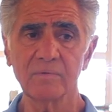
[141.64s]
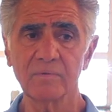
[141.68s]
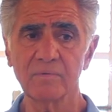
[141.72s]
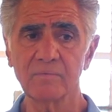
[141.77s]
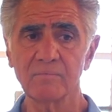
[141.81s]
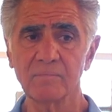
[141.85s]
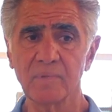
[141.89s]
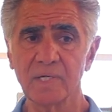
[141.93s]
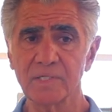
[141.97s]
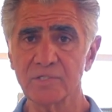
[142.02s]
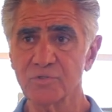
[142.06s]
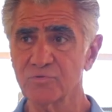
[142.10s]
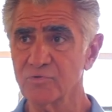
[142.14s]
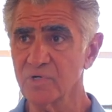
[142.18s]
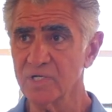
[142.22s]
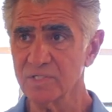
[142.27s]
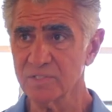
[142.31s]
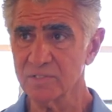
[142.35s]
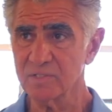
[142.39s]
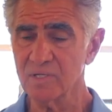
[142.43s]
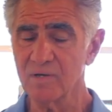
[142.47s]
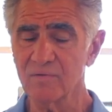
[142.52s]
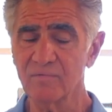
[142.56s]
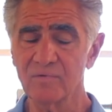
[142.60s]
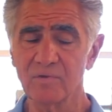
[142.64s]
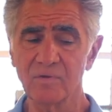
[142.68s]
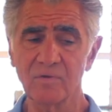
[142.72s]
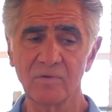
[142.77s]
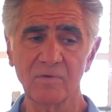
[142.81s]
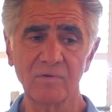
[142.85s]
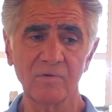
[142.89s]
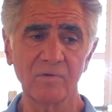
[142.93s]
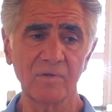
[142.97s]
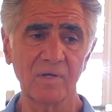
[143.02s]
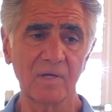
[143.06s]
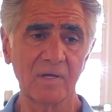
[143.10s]
my stress
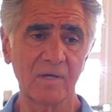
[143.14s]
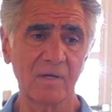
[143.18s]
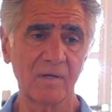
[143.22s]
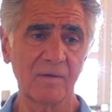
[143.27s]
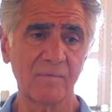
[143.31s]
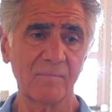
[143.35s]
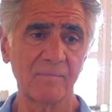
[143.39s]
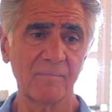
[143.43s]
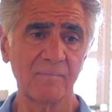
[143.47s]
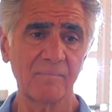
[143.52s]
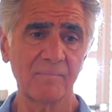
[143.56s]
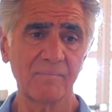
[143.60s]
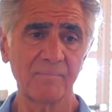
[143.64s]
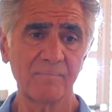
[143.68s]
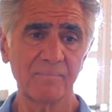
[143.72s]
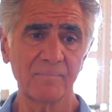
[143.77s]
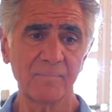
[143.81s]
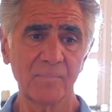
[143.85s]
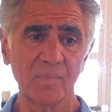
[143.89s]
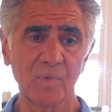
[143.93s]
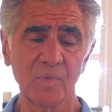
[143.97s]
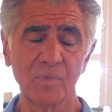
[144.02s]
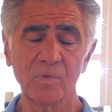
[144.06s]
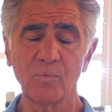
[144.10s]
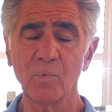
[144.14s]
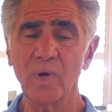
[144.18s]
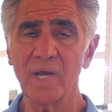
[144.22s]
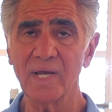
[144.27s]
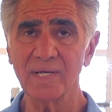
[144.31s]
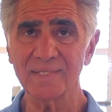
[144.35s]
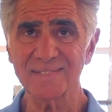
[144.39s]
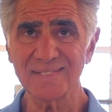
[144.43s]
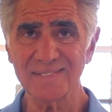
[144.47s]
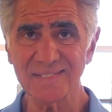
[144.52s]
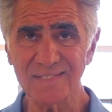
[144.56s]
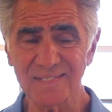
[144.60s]
level, the way I
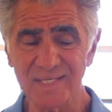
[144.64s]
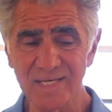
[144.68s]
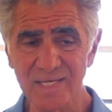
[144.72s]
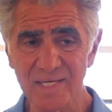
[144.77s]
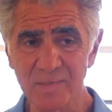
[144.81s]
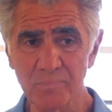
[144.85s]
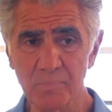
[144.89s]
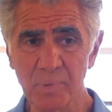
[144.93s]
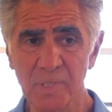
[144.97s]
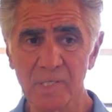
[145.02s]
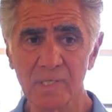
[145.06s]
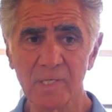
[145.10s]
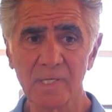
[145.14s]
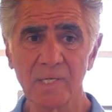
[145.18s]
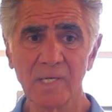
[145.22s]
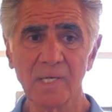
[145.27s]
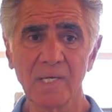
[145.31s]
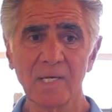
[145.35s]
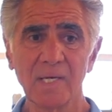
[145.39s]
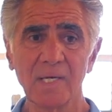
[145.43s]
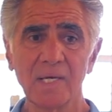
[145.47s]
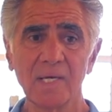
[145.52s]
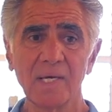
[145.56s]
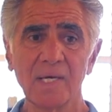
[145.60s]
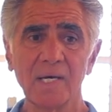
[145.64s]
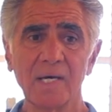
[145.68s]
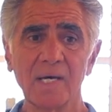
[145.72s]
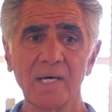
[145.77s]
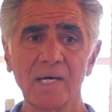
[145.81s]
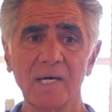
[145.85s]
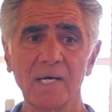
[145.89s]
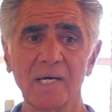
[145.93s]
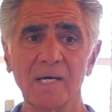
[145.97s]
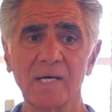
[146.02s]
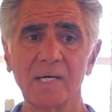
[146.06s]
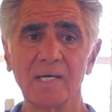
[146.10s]
sleep,
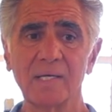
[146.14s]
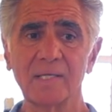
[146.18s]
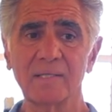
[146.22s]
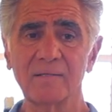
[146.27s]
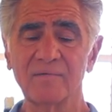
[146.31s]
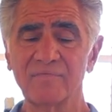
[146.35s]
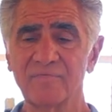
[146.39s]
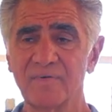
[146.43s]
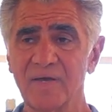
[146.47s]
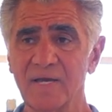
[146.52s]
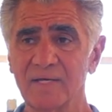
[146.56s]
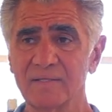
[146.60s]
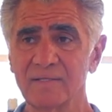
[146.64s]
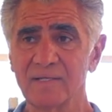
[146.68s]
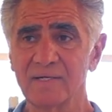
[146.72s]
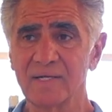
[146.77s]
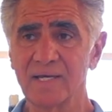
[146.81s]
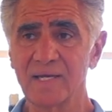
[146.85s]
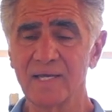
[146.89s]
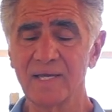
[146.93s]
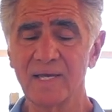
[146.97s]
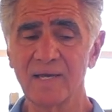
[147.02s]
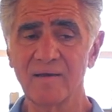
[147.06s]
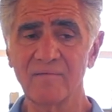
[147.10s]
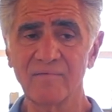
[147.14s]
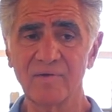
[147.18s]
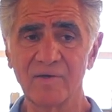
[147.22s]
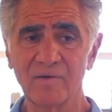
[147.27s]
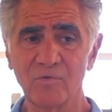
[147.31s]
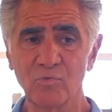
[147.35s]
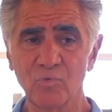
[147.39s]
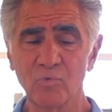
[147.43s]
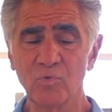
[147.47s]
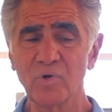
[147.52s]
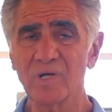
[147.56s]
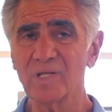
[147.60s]
and the fact that I have a
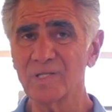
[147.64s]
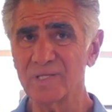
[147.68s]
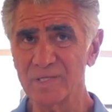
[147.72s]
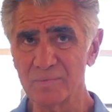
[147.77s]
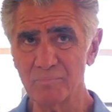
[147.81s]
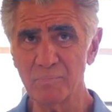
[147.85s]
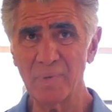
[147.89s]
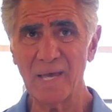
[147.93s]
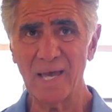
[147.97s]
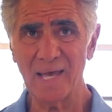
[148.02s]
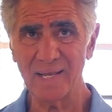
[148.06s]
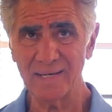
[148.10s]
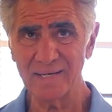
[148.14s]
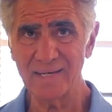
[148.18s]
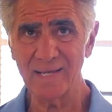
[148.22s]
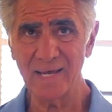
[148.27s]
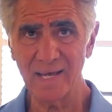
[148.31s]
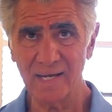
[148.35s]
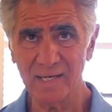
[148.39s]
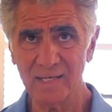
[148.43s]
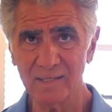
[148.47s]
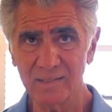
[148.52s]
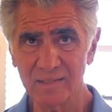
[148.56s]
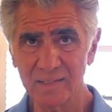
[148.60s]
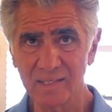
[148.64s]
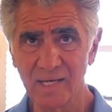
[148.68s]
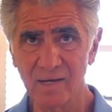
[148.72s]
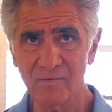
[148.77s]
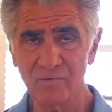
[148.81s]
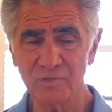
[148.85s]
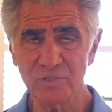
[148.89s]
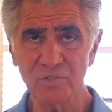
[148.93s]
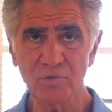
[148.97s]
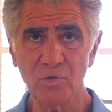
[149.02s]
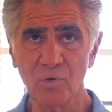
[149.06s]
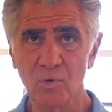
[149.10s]
really bad neck. I
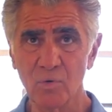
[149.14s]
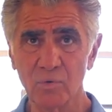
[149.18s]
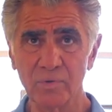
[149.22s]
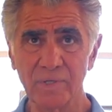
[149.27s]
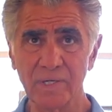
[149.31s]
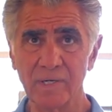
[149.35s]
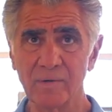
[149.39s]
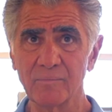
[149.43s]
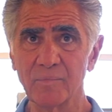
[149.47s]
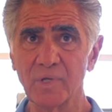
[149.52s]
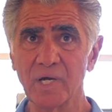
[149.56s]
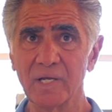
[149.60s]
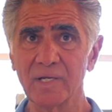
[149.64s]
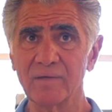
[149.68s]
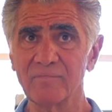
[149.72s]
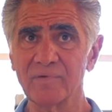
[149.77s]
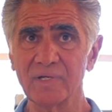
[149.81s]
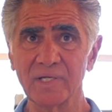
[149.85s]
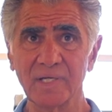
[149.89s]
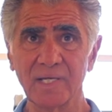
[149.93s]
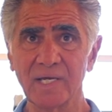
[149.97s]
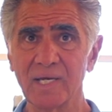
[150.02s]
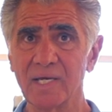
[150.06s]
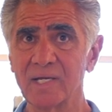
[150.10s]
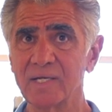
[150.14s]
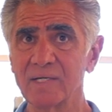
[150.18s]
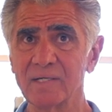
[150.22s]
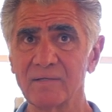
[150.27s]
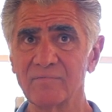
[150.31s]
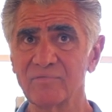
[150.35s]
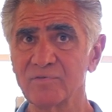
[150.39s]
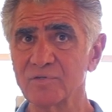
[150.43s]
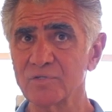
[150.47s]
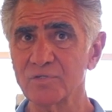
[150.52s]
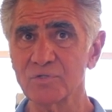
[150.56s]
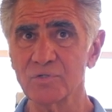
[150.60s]
was told that I'm not even a candidate
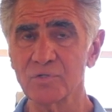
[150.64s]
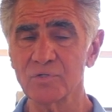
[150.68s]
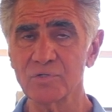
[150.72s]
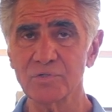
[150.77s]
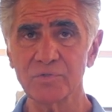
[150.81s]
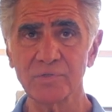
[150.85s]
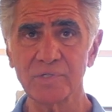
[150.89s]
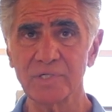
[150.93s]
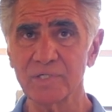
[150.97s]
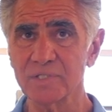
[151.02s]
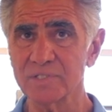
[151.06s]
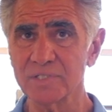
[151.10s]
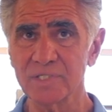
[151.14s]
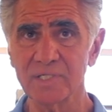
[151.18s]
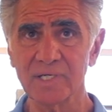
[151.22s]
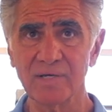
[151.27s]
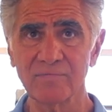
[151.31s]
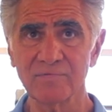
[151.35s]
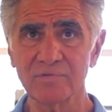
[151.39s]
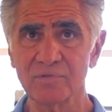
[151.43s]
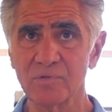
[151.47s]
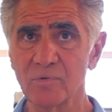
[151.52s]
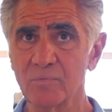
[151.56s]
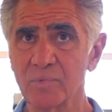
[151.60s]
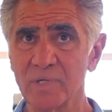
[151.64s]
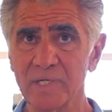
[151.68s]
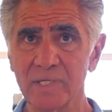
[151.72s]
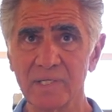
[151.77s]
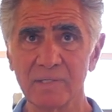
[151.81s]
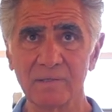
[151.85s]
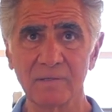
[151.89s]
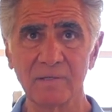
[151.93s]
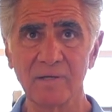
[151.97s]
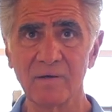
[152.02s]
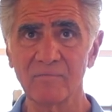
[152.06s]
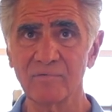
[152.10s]
for surgery because I have so many
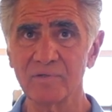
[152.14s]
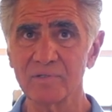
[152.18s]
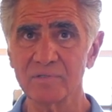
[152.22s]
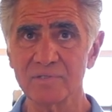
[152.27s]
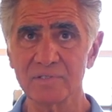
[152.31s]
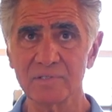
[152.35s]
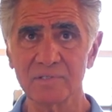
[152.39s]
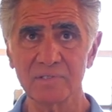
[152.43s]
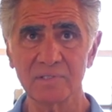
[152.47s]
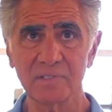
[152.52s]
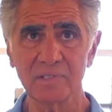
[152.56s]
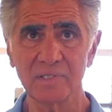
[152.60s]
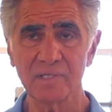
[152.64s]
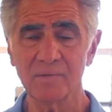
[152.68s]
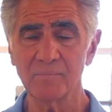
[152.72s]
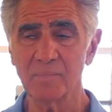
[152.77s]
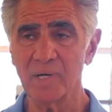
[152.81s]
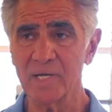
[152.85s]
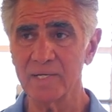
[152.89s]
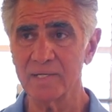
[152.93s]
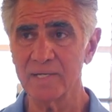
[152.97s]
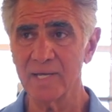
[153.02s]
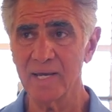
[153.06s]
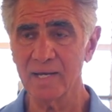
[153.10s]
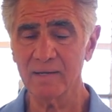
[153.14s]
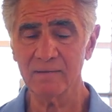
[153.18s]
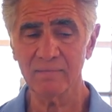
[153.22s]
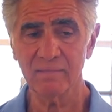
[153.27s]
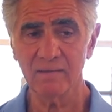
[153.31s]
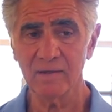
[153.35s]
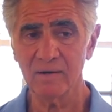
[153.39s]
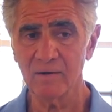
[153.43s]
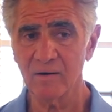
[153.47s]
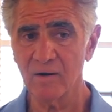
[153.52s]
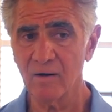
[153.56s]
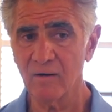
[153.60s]
levels in my neck
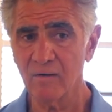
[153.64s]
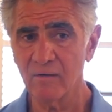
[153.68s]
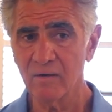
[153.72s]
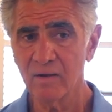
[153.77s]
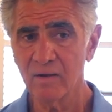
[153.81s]
that are